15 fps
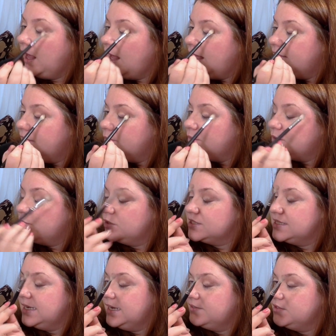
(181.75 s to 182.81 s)
and then with
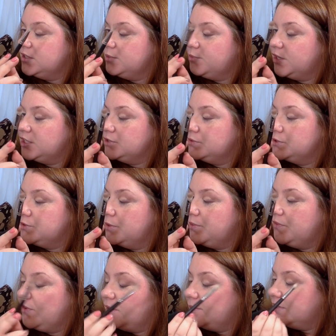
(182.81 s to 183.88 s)
what's left on the brush, which won't be
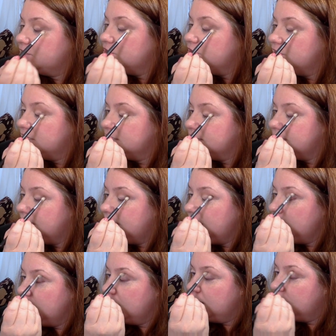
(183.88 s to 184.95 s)
very much as you can
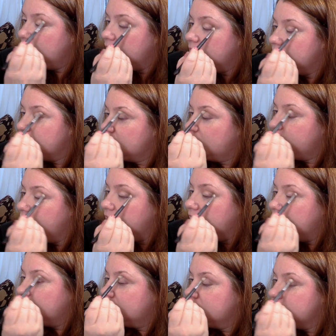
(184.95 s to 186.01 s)
see, I'm going to start
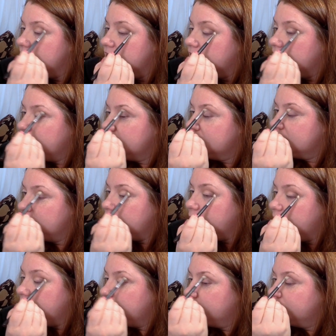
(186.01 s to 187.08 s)
pulling it into the crease a little bit.